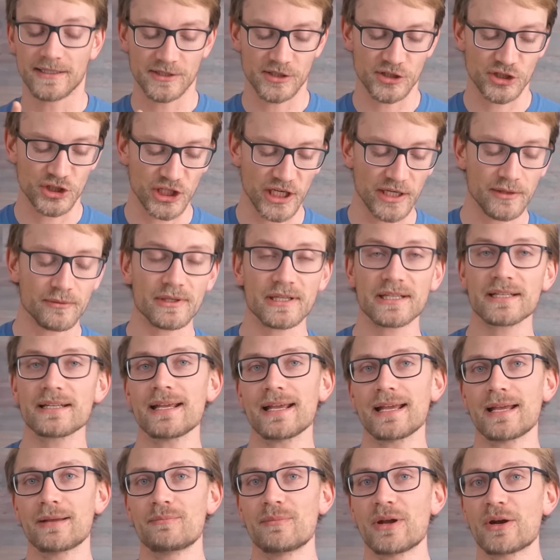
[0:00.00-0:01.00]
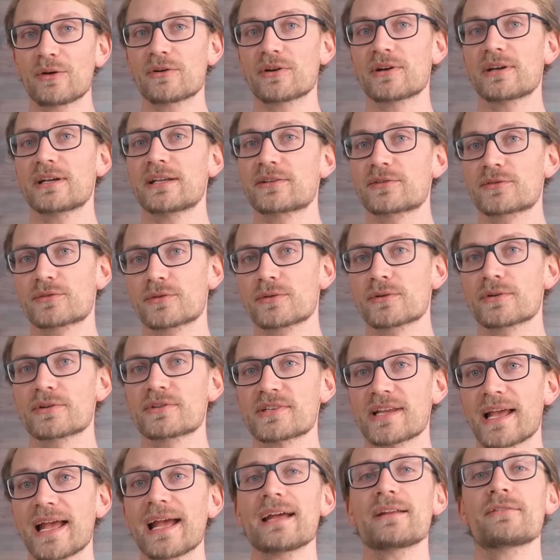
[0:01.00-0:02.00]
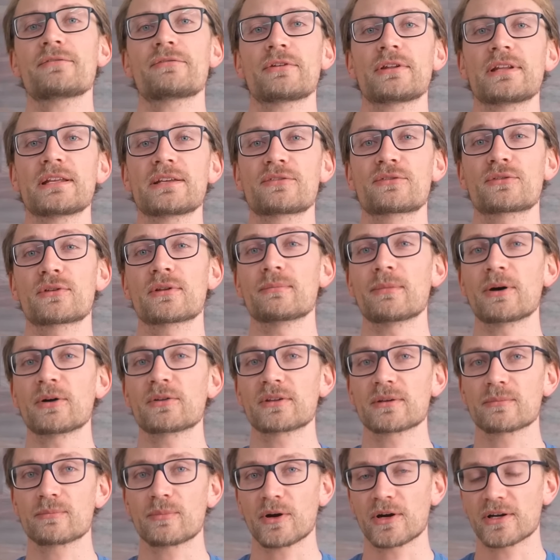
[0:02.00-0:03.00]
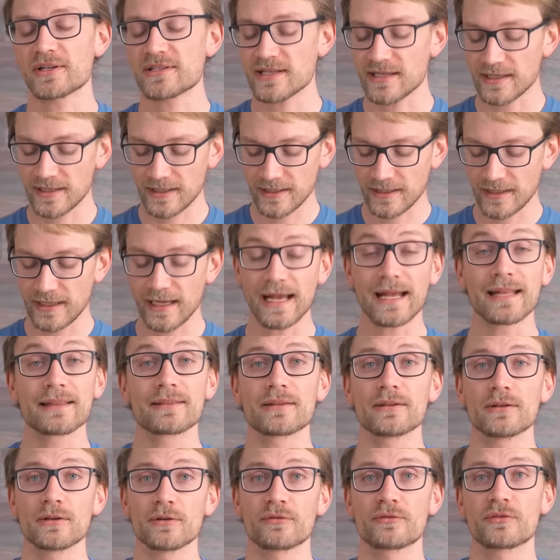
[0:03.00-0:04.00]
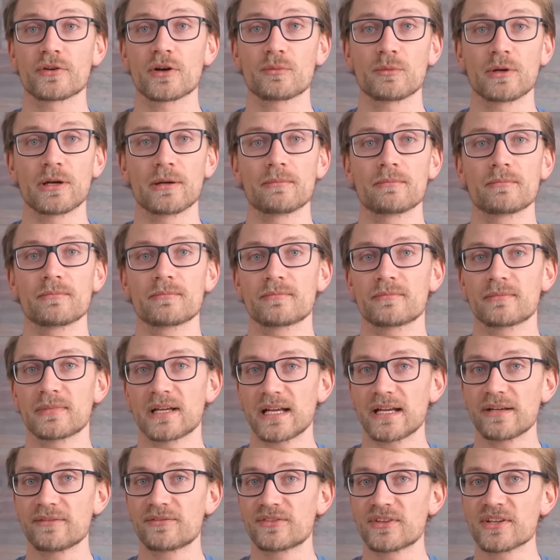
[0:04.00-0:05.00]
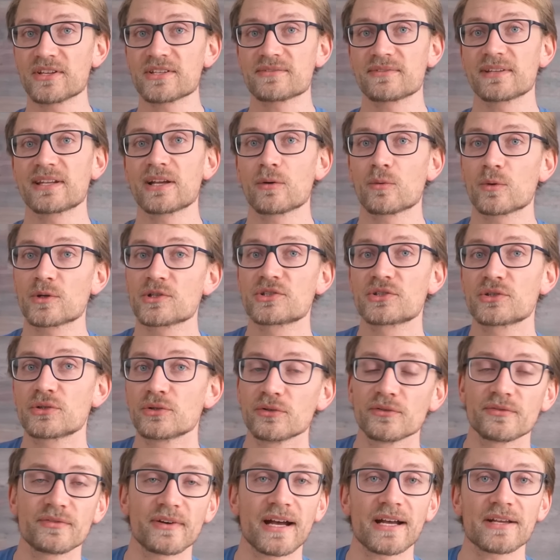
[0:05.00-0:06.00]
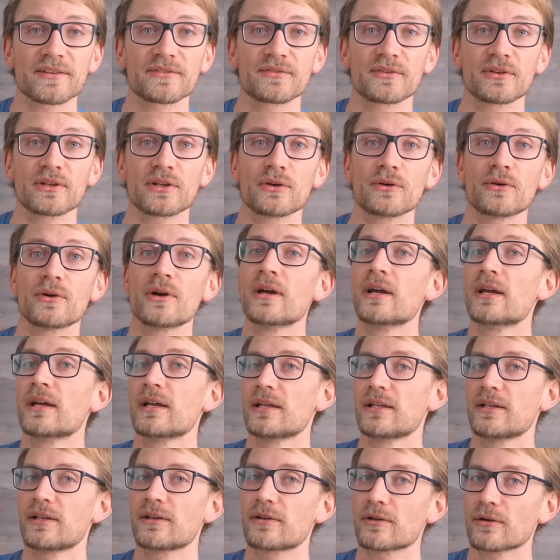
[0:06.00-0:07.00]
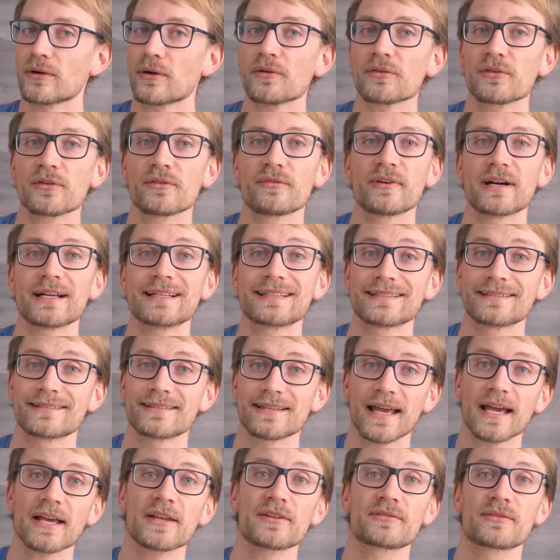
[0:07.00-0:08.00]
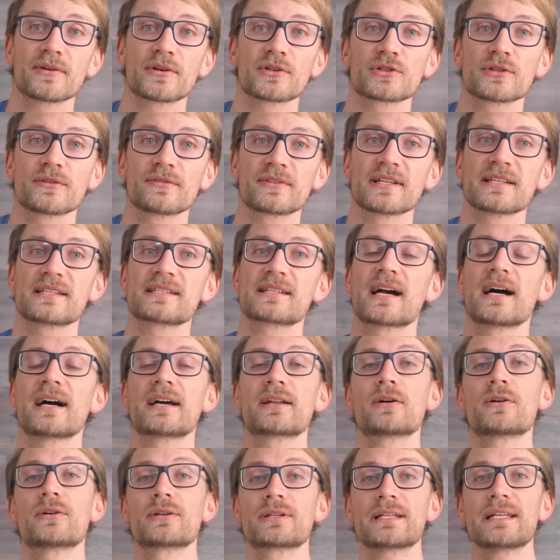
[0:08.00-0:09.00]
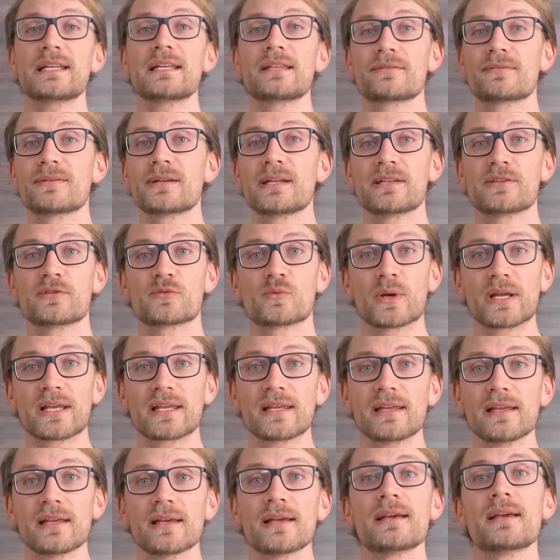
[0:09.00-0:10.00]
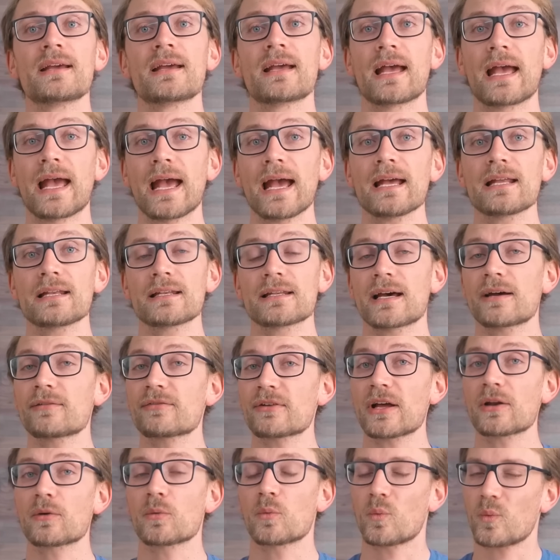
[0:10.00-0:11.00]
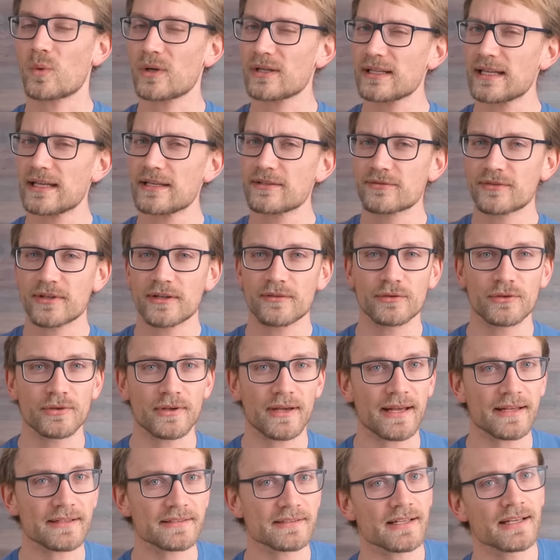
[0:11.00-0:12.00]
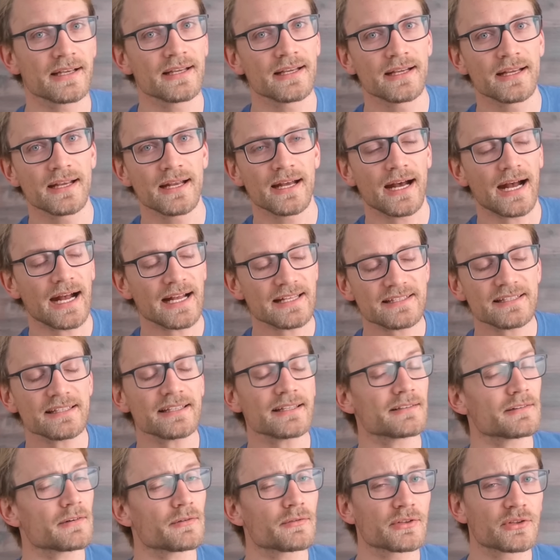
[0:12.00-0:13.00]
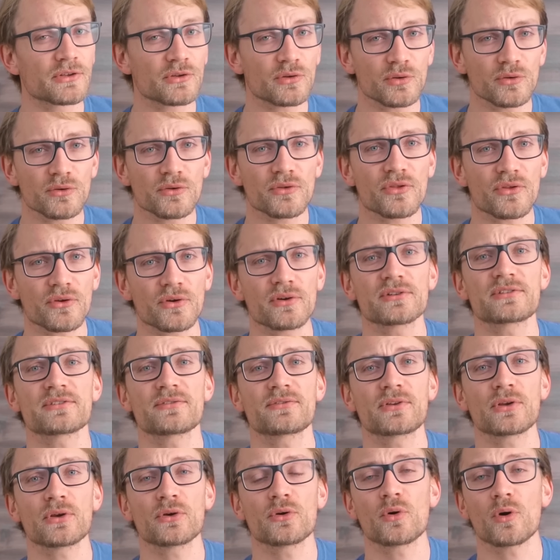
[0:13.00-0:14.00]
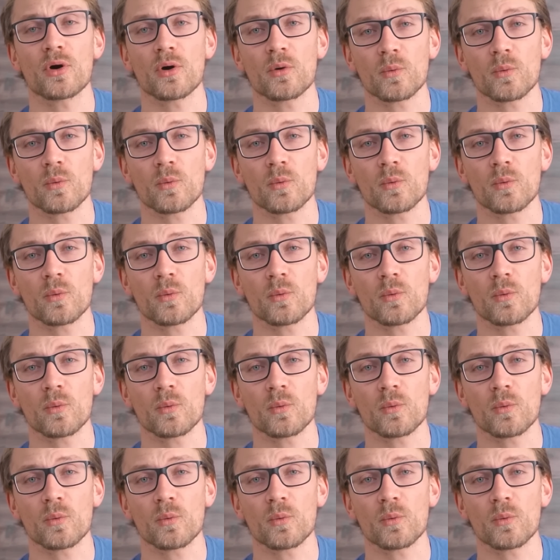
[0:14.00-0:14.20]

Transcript: genuine Hemera extruders and for links to the mounting parts and the new firmware. If this video was too fast for you, you can also find the text version of this guide on E3D's wiki. And I've got one last favor to ask. I see that over two thirds of you who are